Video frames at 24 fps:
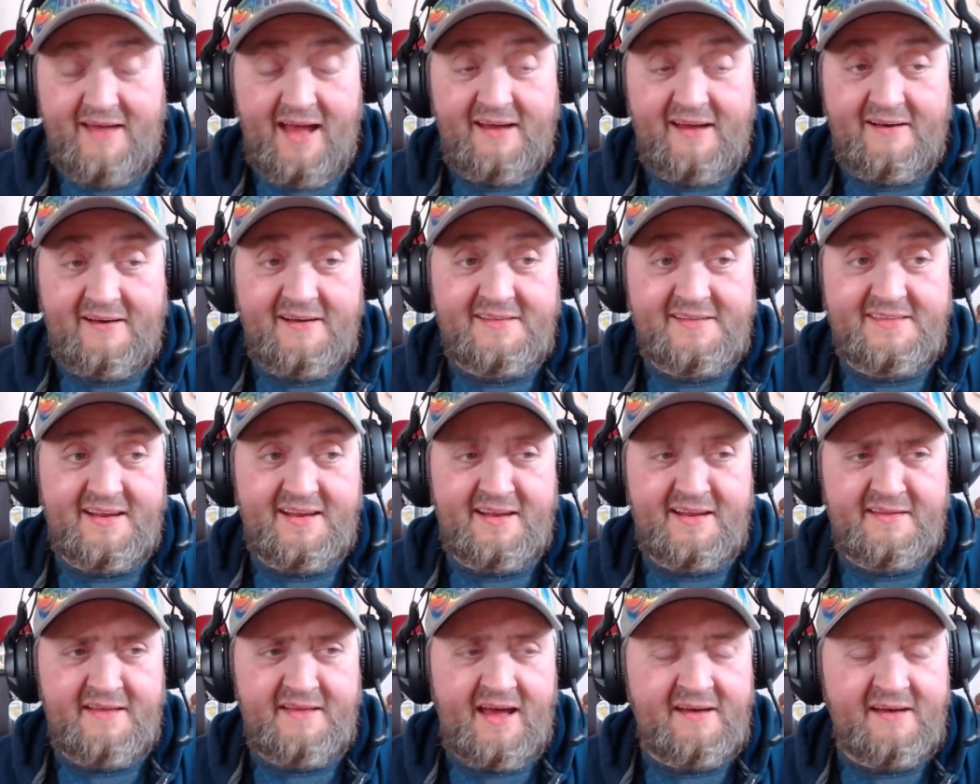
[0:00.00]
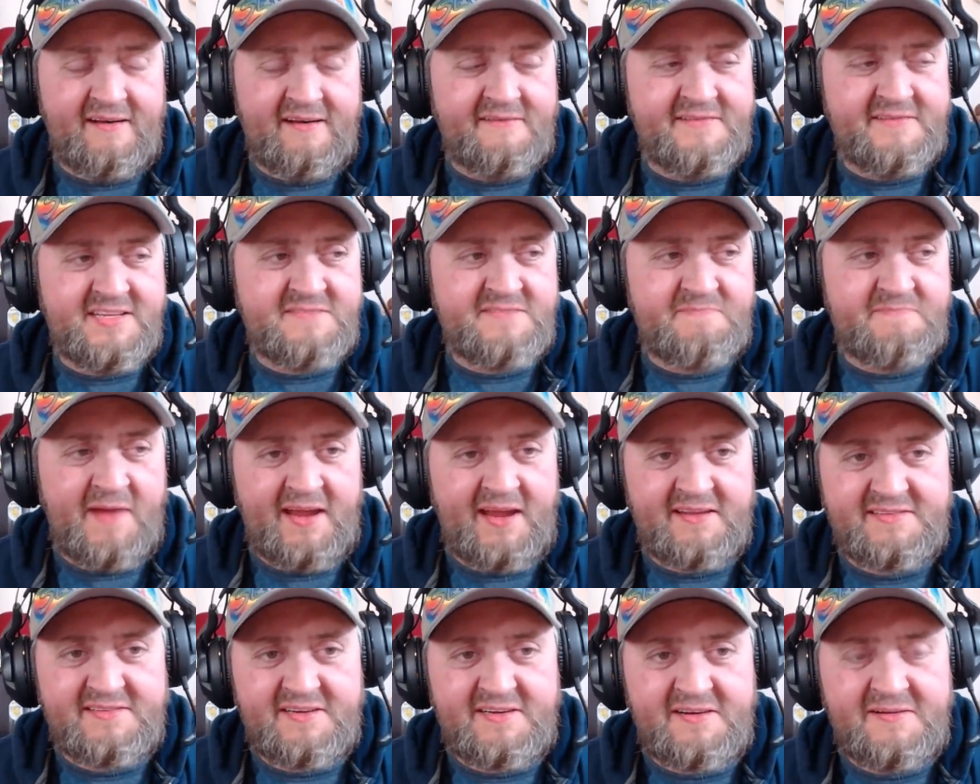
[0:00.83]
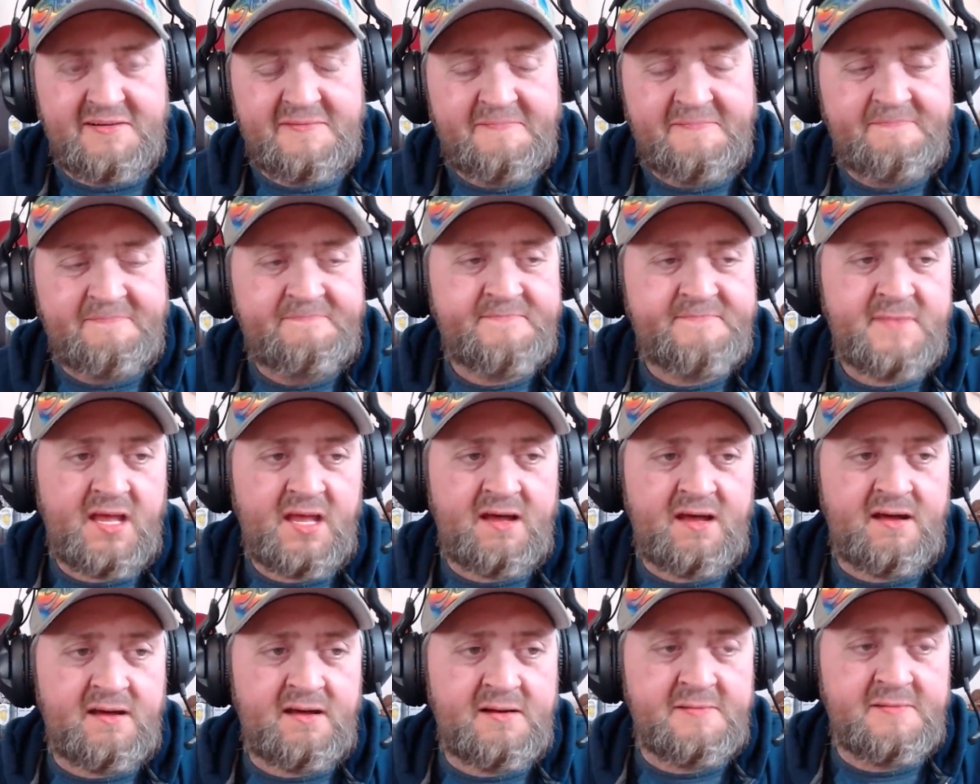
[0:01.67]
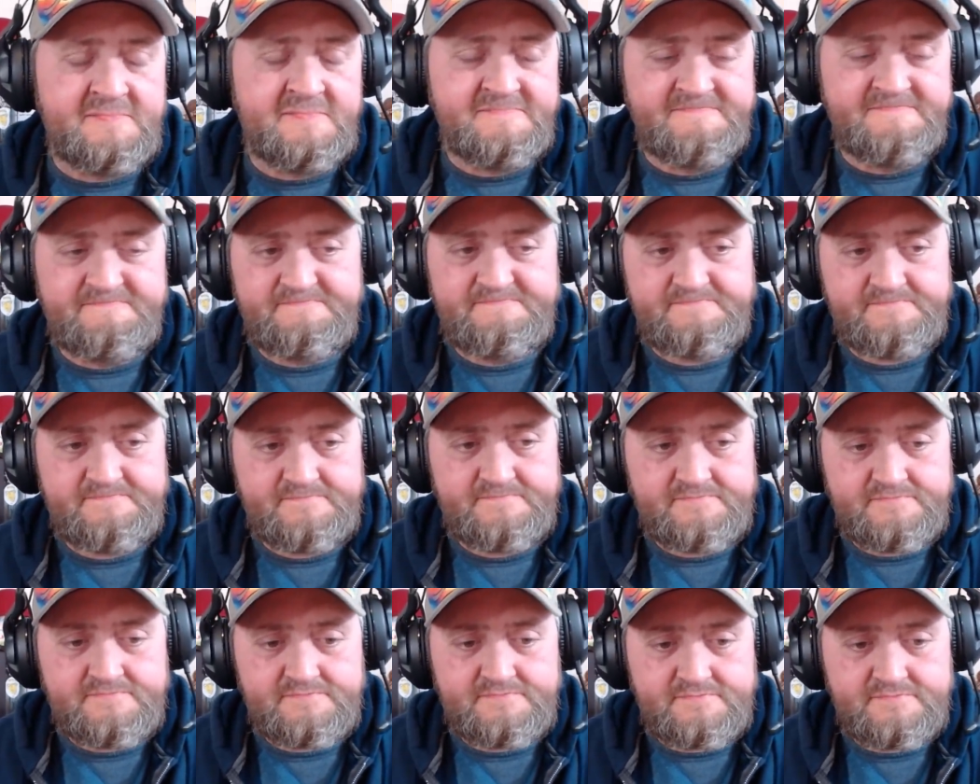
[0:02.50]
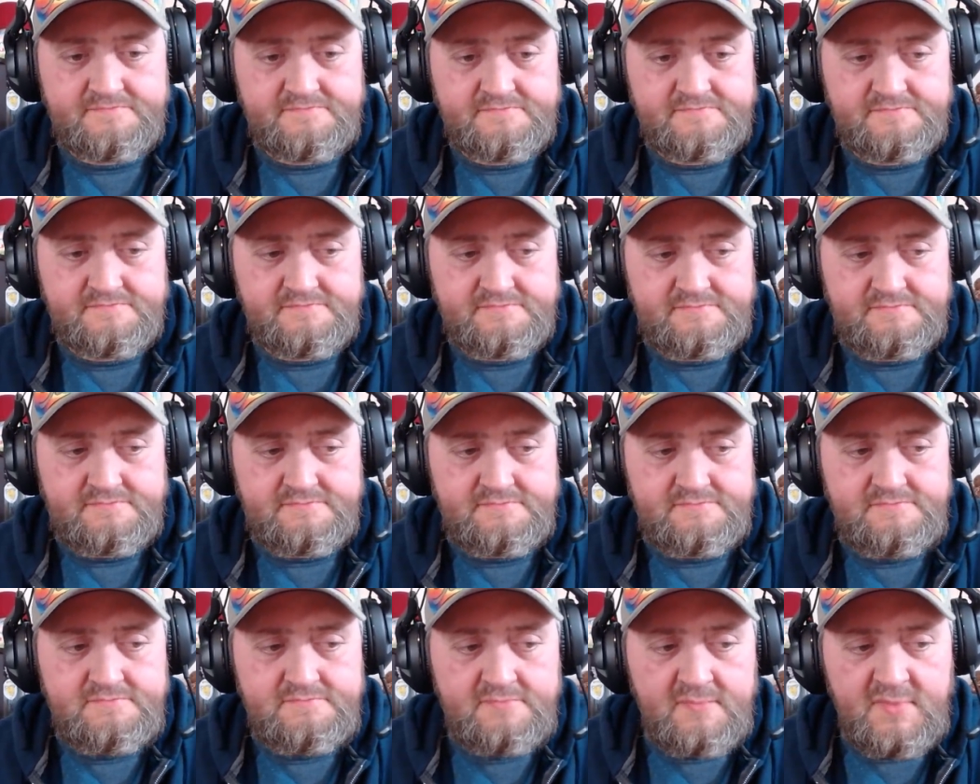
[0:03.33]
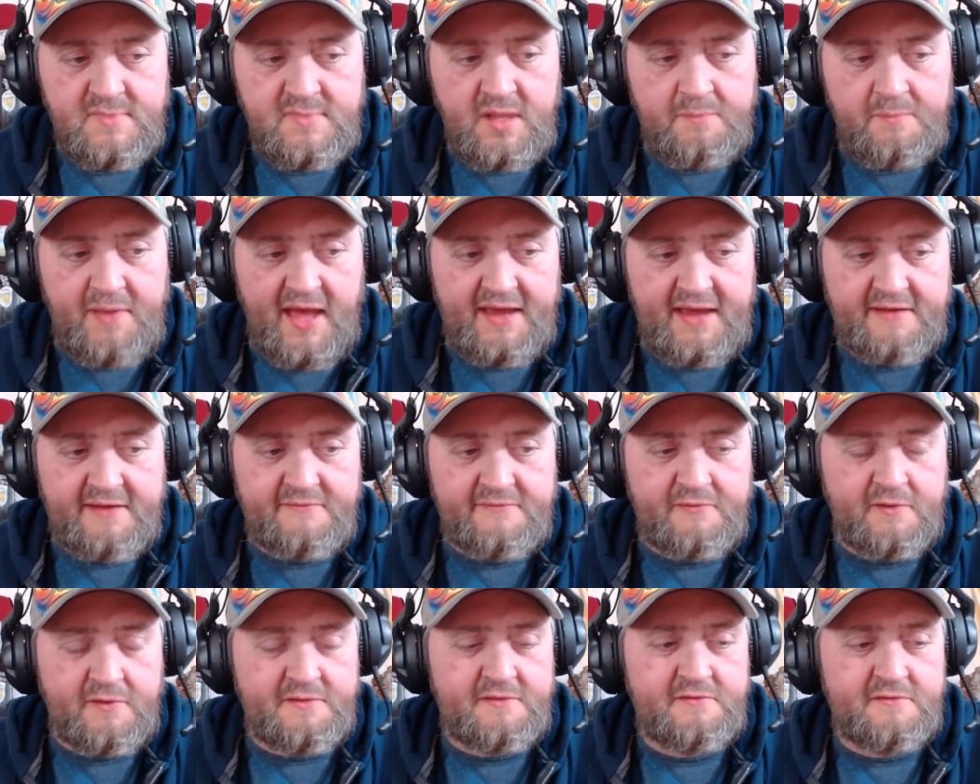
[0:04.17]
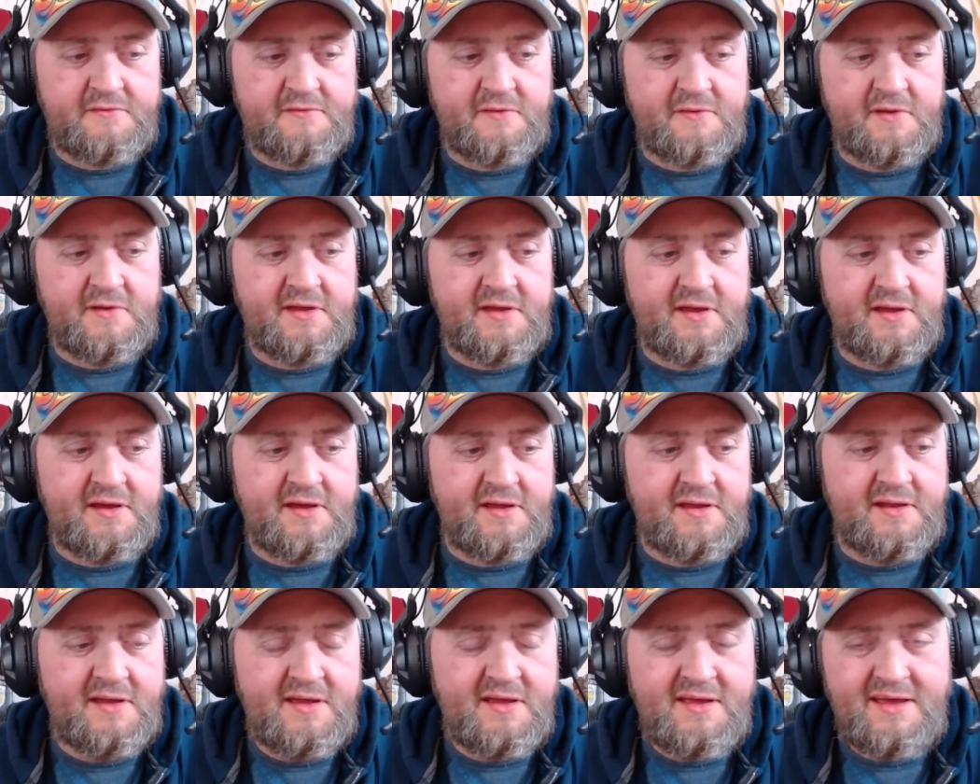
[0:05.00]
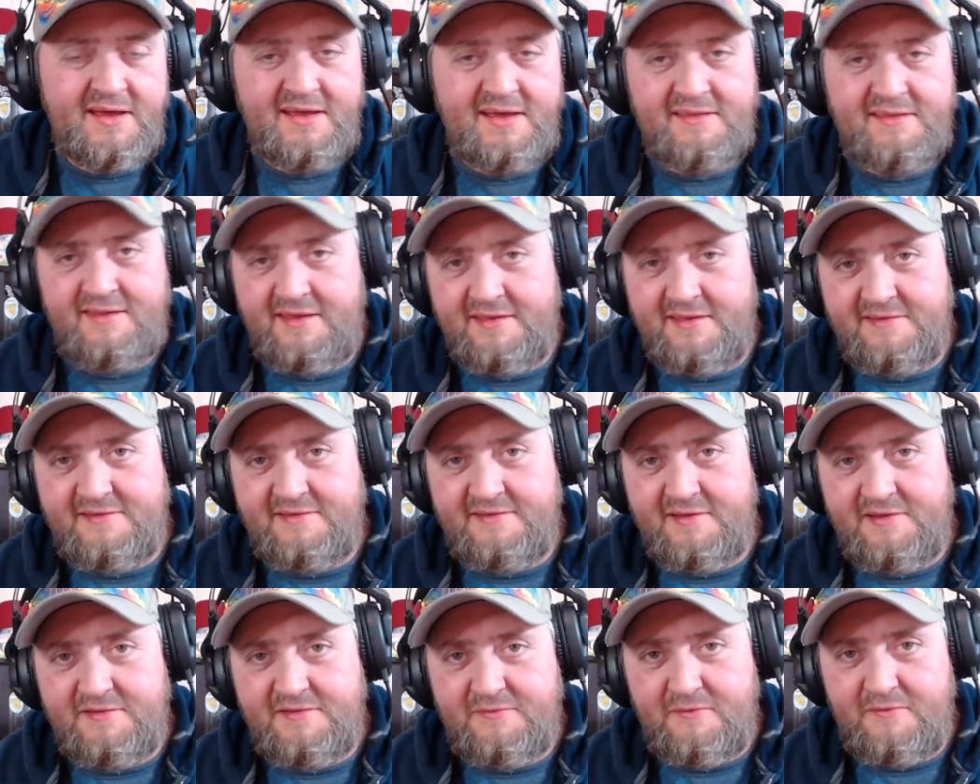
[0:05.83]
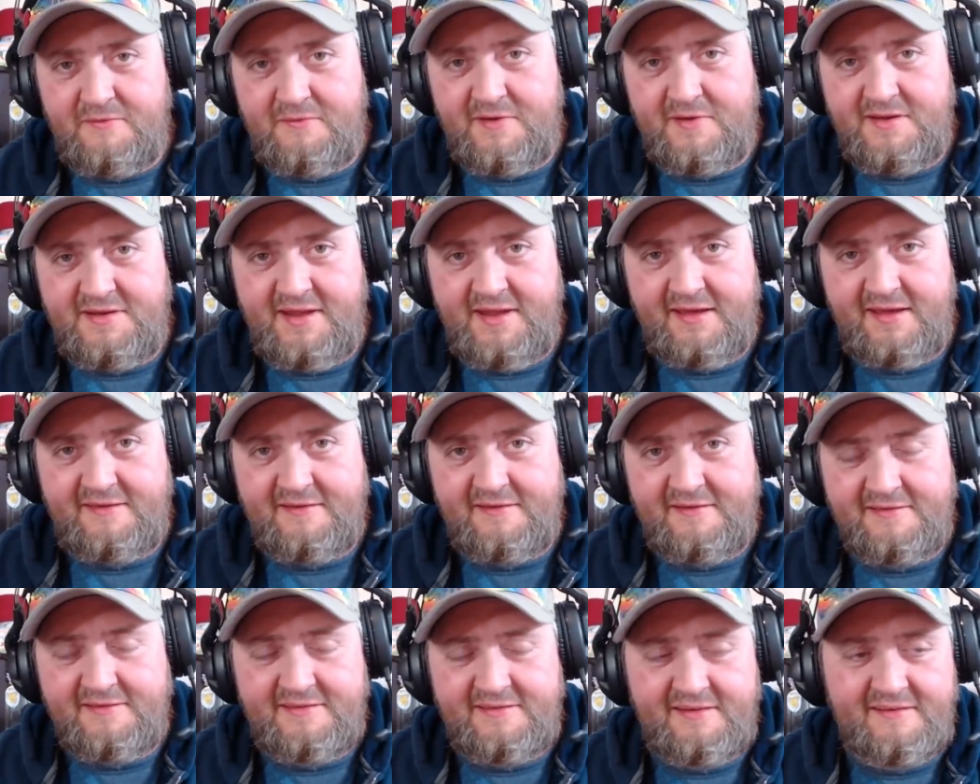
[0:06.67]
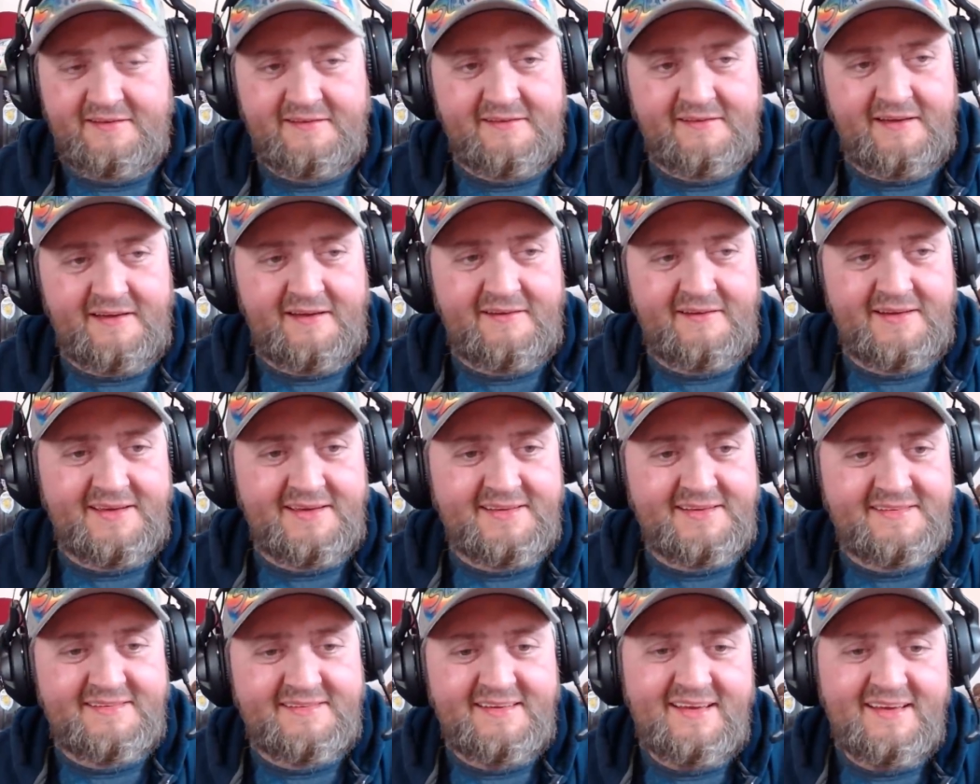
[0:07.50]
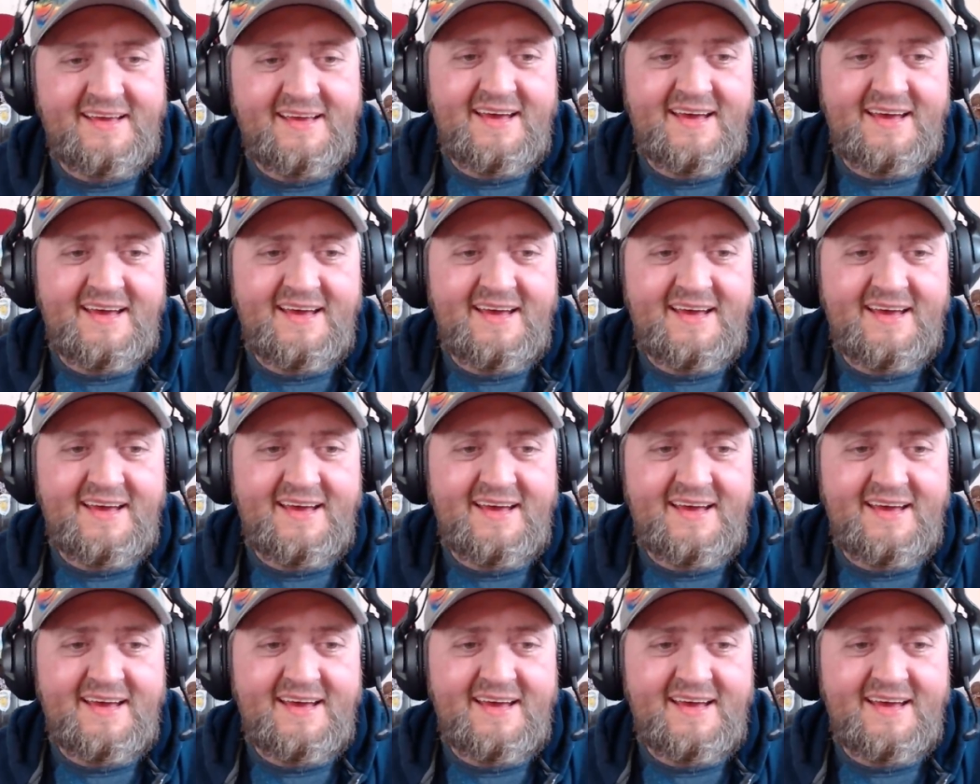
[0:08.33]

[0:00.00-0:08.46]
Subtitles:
I liked it. I loved his banter. The back and forth was really good. The insults were ridiculous and hilarious.